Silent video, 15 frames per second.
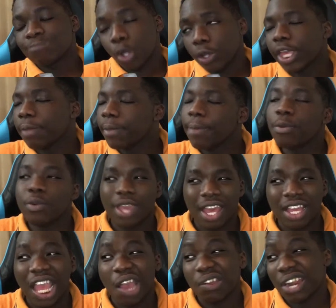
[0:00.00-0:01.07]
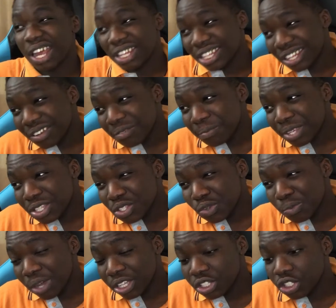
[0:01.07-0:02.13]
Okay, maybe we hang out a little bit too
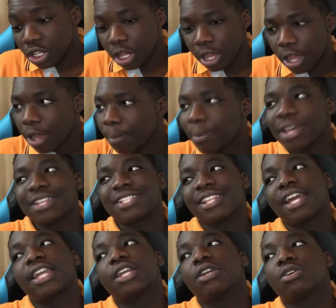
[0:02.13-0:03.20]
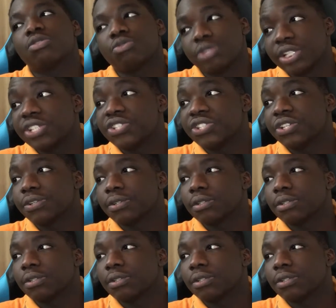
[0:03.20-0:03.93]
much, but it's like really chill.